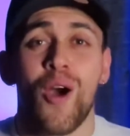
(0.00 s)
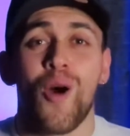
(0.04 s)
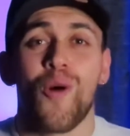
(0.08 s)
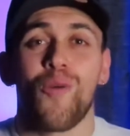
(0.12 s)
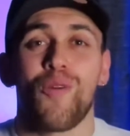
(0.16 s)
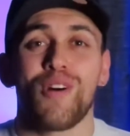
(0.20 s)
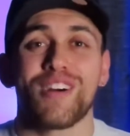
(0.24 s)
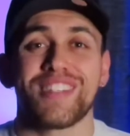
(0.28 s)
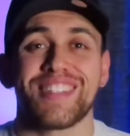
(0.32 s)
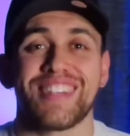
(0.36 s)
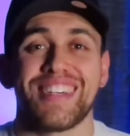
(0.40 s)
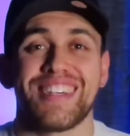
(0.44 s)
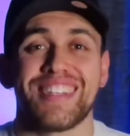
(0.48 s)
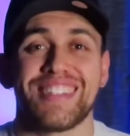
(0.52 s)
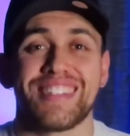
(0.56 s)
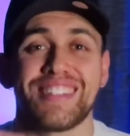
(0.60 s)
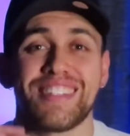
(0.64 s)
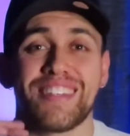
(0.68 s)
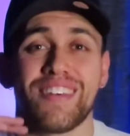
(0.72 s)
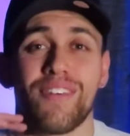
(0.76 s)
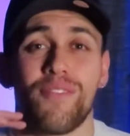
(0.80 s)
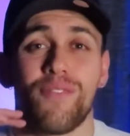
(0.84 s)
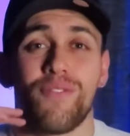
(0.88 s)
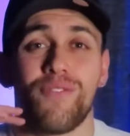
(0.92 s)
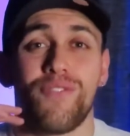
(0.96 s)
was
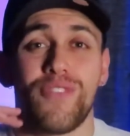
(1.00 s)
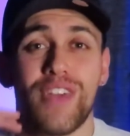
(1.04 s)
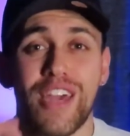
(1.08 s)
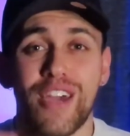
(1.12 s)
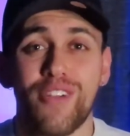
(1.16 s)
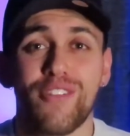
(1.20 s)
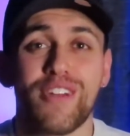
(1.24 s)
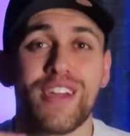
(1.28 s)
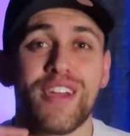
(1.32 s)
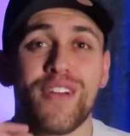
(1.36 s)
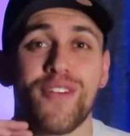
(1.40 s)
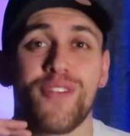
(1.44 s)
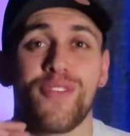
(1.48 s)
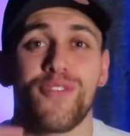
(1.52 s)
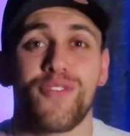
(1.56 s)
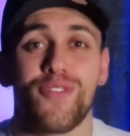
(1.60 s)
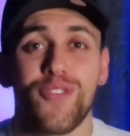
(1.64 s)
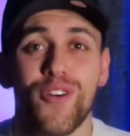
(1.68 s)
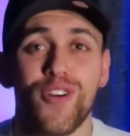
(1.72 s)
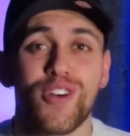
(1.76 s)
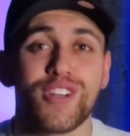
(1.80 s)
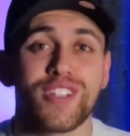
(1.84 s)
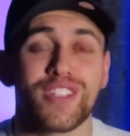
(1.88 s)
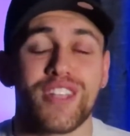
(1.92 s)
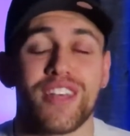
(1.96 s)
its very
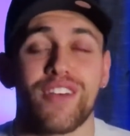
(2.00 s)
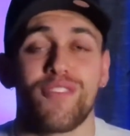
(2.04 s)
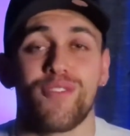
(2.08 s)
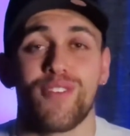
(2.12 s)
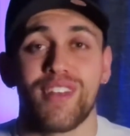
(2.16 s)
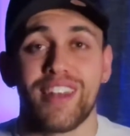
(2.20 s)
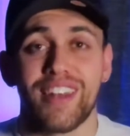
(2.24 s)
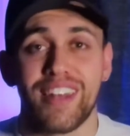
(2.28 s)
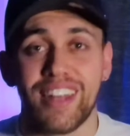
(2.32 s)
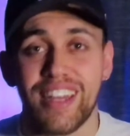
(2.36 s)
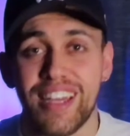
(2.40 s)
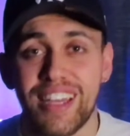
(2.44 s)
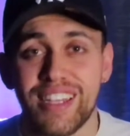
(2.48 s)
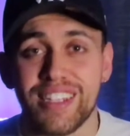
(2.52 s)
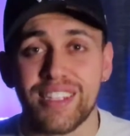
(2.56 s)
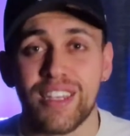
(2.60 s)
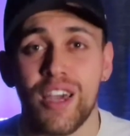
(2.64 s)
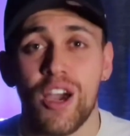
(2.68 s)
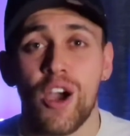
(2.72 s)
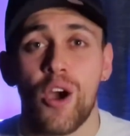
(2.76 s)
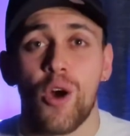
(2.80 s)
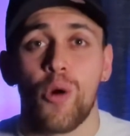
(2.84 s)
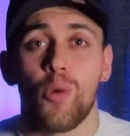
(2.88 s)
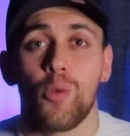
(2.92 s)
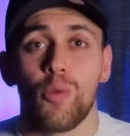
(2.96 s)
first release
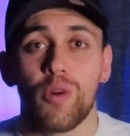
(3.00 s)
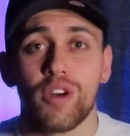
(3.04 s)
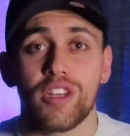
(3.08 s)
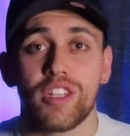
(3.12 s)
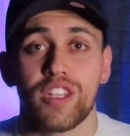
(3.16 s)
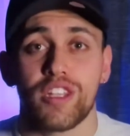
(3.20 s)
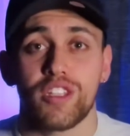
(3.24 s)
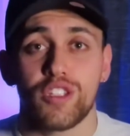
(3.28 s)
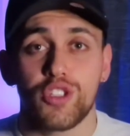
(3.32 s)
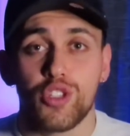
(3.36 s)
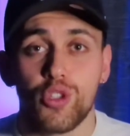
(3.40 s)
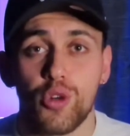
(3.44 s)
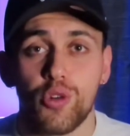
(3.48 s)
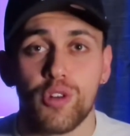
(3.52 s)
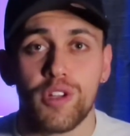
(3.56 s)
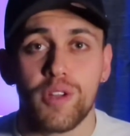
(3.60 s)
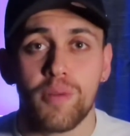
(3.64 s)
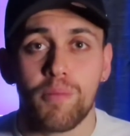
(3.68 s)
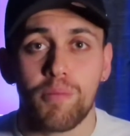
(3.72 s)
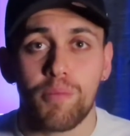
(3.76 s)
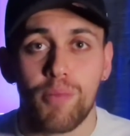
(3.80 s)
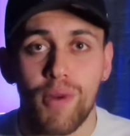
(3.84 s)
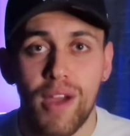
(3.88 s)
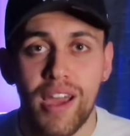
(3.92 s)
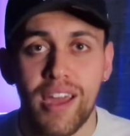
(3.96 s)
with
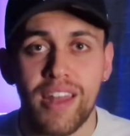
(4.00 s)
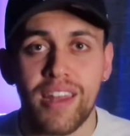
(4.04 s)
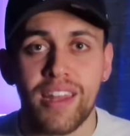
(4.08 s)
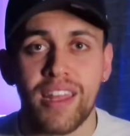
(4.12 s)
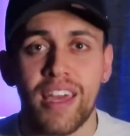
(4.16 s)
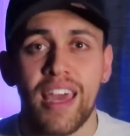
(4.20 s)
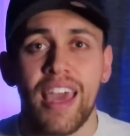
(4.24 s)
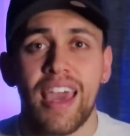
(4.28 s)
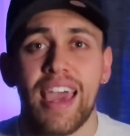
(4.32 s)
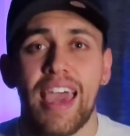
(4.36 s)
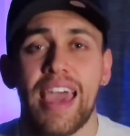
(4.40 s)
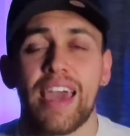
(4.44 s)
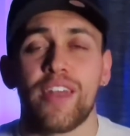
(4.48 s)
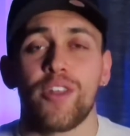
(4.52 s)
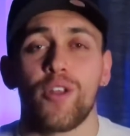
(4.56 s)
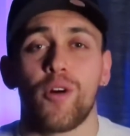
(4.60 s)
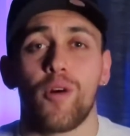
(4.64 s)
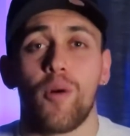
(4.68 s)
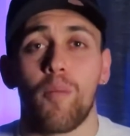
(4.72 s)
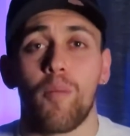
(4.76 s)
Jordan Brand, and